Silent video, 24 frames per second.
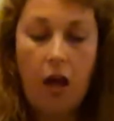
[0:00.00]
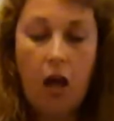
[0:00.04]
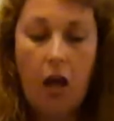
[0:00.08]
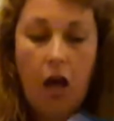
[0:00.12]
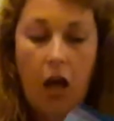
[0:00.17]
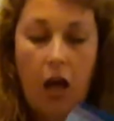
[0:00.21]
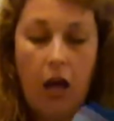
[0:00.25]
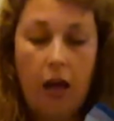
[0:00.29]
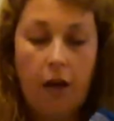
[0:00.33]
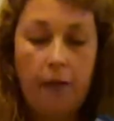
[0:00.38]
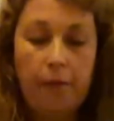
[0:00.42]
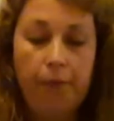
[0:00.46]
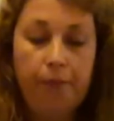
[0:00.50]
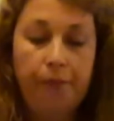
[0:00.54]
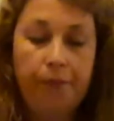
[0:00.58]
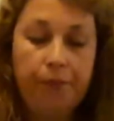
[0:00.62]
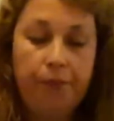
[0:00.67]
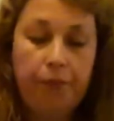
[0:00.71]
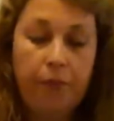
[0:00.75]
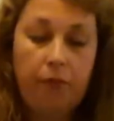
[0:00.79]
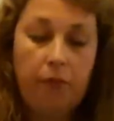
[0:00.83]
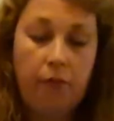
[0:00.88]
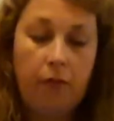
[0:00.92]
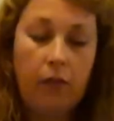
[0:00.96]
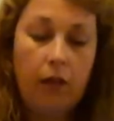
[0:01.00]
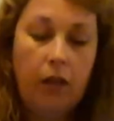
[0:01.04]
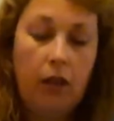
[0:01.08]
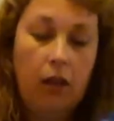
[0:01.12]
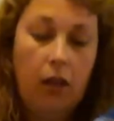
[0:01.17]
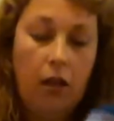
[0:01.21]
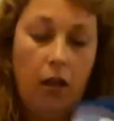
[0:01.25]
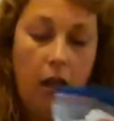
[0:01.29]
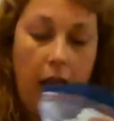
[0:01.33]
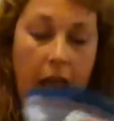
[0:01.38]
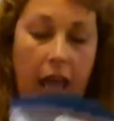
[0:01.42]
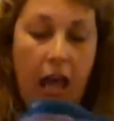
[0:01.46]

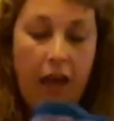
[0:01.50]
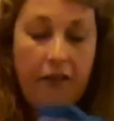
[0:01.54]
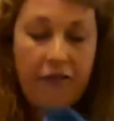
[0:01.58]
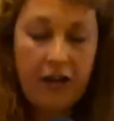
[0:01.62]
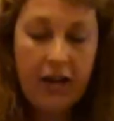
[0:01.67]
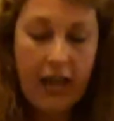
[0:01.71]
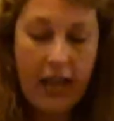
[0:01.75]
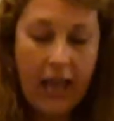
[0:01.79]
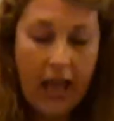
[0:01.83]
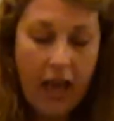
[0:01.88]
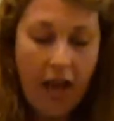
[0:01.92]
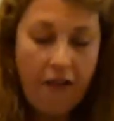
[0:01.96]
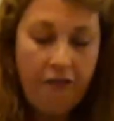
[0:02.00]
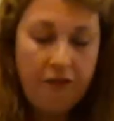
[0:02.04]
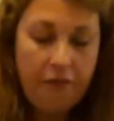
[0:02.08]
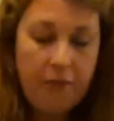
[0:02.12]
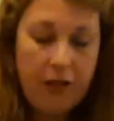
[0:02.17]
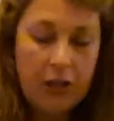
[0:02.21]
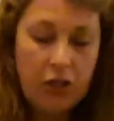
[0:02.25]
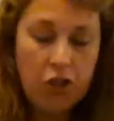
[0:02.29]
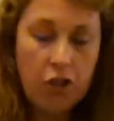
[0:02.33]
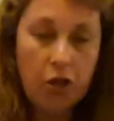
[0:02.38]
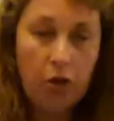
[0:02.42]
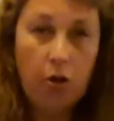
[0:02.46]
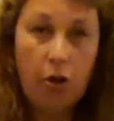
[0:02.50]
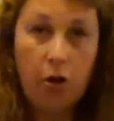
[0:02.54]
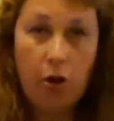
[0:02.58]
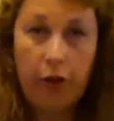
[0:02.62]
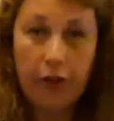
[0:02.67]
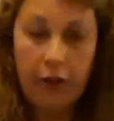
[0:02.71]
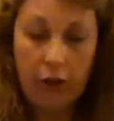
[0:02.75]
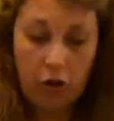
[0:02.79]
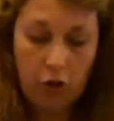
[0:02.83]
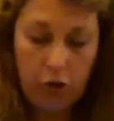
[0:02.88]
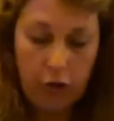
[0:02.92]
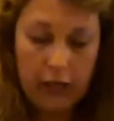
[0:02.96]
half and half mixture
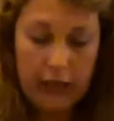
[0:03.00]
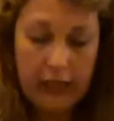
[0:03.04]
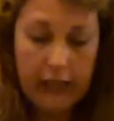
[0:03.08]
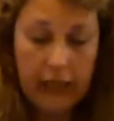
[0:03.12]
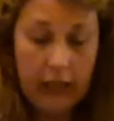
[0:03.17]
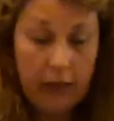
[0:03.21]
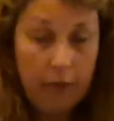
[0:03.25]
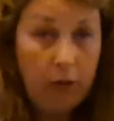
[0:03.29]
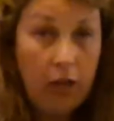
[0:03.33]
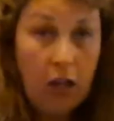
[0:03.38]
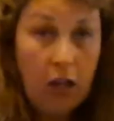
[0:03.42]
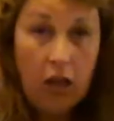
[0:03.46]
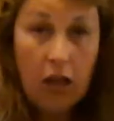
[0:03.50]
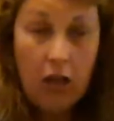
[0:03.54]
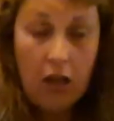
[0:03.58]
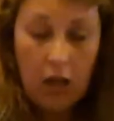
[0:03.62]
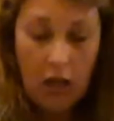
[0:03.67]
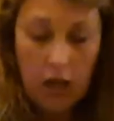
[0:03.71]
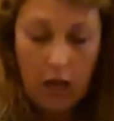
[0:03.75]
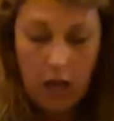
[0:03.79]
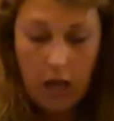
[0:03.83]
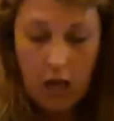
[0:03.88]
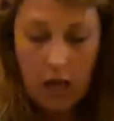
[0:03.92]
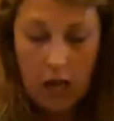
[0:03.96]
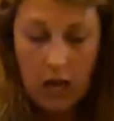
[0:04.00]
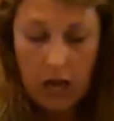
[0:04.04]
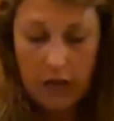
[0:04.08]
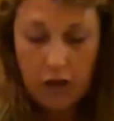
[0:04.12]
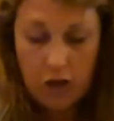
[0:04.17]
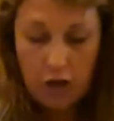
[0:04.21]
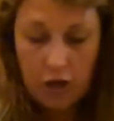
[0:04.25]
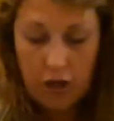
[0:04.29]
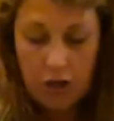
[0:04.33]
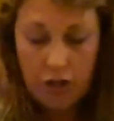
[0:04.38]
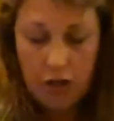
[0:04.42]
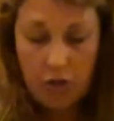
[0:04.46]
or the cream,
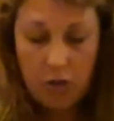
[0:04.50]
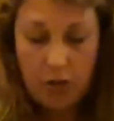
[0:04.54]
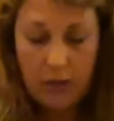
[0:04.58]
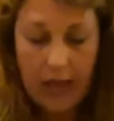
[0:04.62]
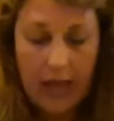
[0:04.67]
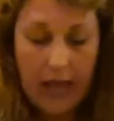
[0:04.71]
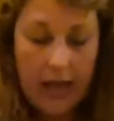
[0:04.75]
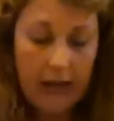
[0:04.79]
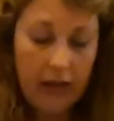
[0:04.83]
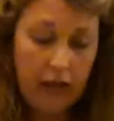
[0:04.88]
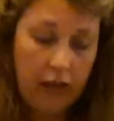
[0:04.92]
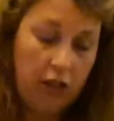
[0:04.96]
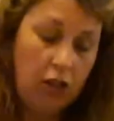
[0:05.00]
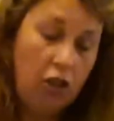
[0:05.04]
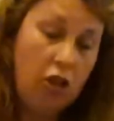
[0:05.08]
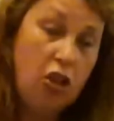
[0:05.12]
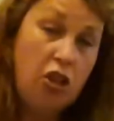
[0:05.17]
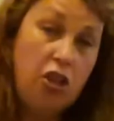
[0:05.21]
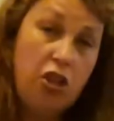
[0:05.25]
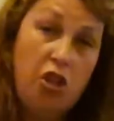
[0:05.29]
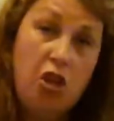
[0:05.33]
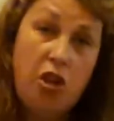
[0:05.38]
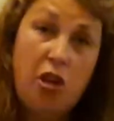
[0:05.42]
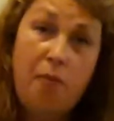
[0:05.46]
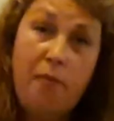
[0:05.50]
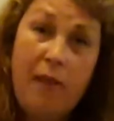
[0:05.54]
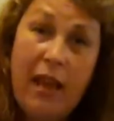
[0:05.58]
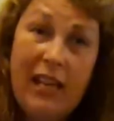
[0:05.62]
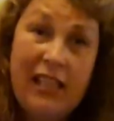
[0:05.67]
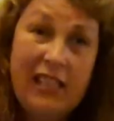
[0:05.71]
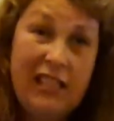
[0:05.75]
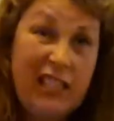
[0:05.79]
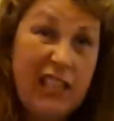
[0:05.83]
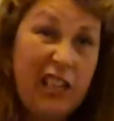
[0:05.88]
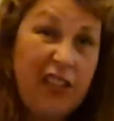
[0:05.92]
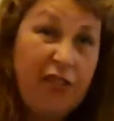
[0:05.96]
you can do that. You can
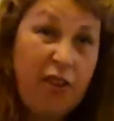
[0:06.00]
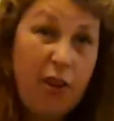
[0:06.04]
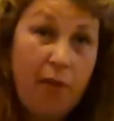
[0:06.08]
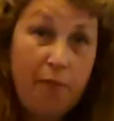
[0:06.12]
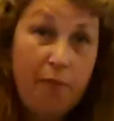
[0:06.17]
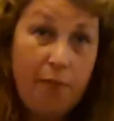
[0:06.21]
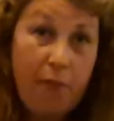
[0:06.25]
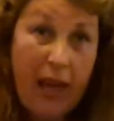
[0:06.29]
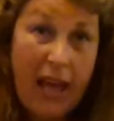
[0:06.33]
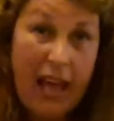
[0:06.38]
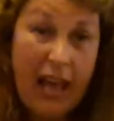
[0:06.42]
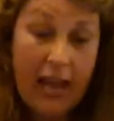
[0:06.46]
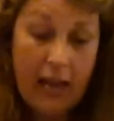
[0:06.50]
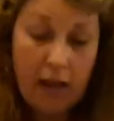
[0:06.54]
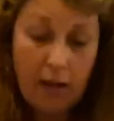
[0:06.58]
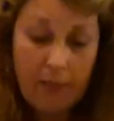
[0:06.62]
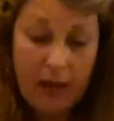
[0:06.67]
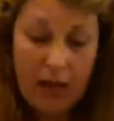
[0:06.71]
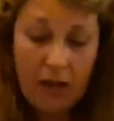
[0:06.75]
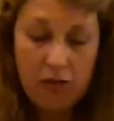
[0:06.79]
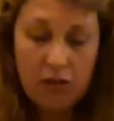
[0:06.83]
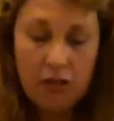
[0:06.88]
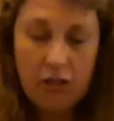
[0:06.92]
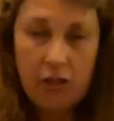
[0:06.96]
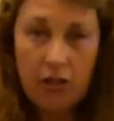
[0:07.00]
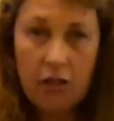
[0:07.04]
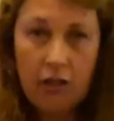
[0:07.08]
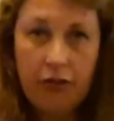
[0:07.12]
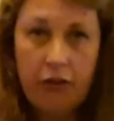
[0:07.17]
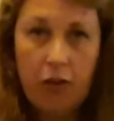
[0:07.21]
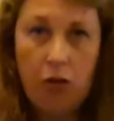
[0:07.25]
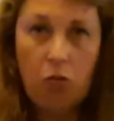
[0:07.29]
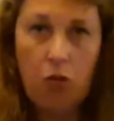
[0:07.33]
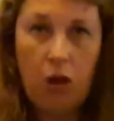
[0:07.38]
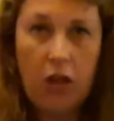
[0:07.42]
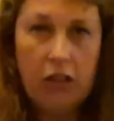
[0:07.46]
make different bag amounts too if
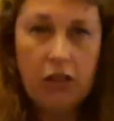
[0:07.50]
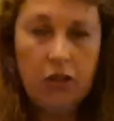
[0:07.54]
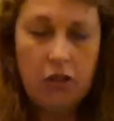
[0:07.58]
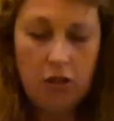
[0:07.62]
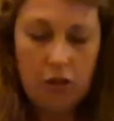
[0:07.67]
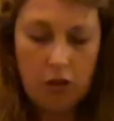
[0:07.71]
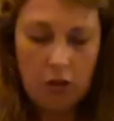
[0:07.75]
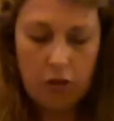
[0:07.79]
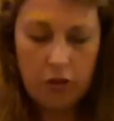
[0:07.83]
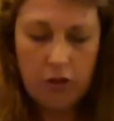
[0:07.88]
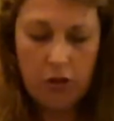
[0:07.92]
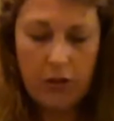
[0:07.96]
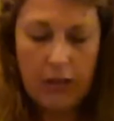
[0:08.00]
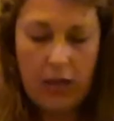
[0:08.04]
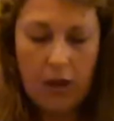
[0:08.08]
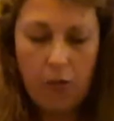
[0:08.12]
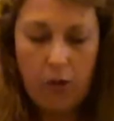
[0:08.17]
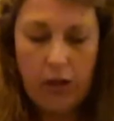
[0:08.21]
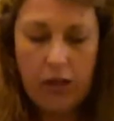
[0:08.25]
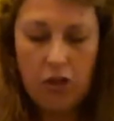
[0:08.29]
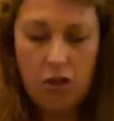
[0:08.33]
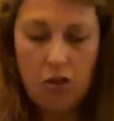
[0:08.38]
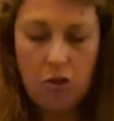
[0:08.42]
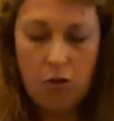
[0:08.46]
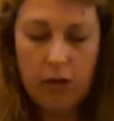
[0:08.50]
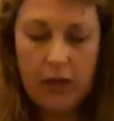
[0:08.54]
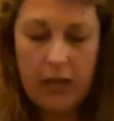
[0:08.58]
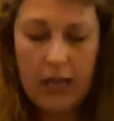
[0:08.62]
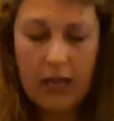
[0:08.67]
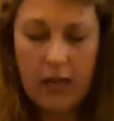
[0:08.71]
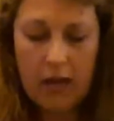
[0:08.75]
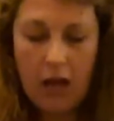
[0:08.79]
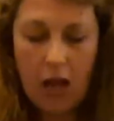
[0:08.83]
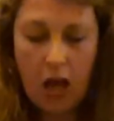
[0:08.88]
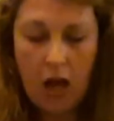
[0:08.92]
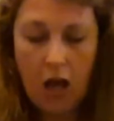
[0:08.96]
you want to, so that way you
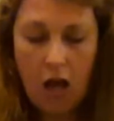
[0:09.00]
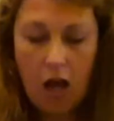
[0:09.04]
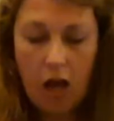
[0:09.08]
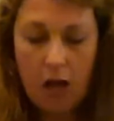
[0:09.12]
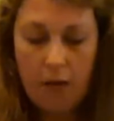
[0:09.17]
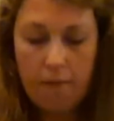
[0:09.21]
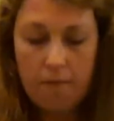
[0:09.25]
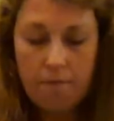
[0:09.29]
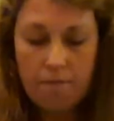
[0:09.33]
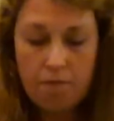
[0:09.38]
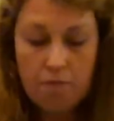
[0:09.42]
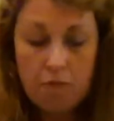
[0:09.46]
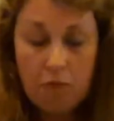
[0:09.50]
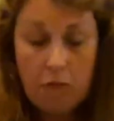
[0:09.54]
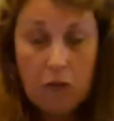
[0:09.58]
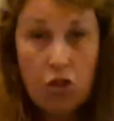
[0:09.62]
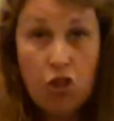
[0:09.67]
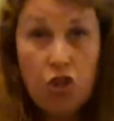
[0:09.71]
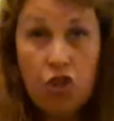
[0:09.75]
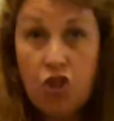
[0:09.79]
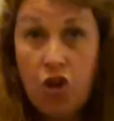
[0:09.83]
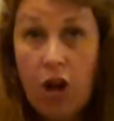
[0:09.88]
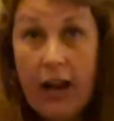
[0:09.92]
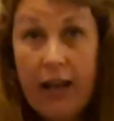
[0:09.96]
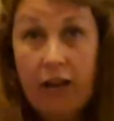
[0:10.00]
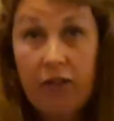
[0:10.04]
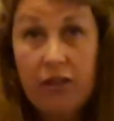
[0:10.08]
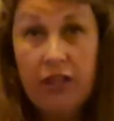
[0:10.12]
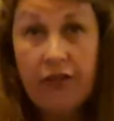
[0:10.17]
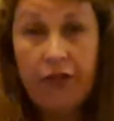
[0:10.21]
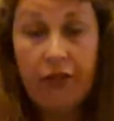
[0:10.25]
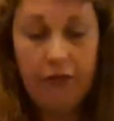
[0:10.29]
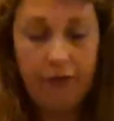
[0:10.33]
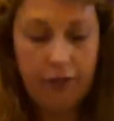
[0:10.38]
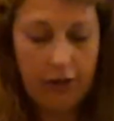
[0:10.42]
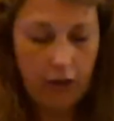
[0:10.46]
can try out
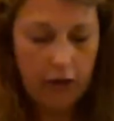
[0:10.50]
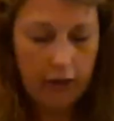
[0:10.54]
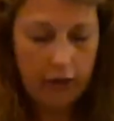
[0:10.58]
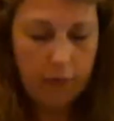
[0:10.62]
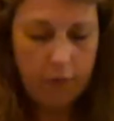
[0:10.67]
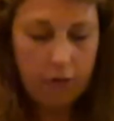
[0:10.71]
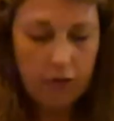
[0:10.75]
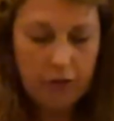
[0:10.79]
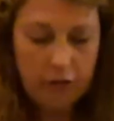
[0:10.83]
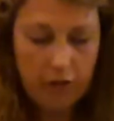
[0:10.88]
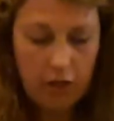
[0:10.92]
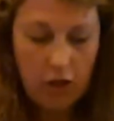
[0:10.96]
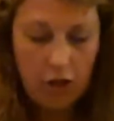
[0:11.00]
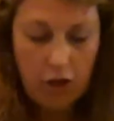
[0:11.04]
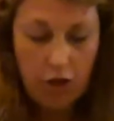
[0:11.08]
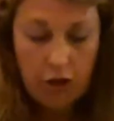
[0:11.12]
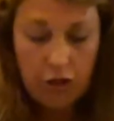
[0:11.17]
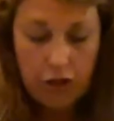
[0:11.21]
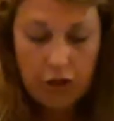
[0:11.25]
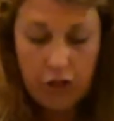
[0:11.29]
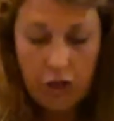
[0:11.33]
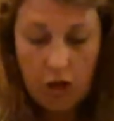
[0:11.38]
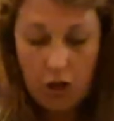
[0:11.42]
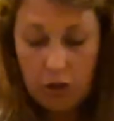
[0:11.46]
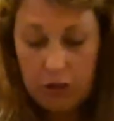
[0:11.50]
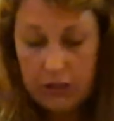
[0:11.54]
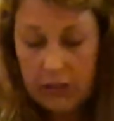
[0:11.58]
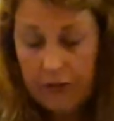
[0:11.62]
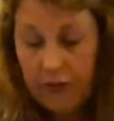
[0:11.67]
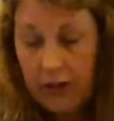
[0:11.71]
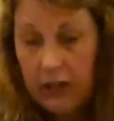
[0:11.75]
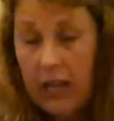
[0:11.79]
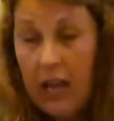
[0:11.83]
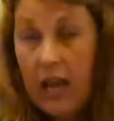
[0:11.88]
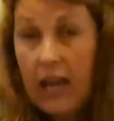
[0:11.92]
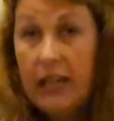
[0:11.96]
different variables. So
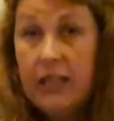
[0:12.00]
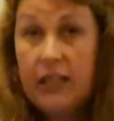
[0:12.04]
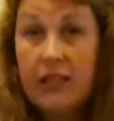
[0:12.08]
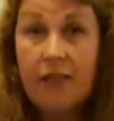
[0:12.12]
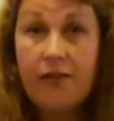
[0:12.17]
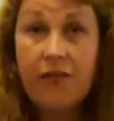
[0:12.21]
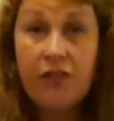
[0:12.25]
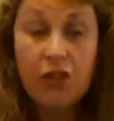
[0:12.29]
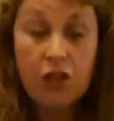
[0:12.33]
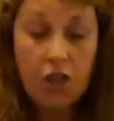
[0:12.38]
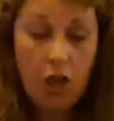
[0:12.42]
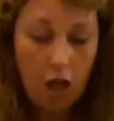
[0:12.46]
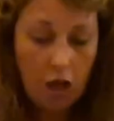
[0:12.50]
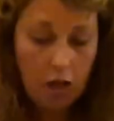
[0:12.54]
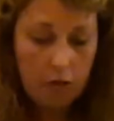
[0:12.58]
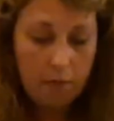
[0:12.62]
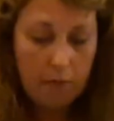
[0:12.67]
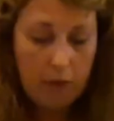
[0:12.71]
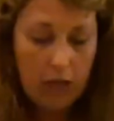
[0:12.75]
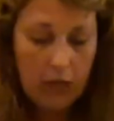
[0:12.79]
different kinds of salt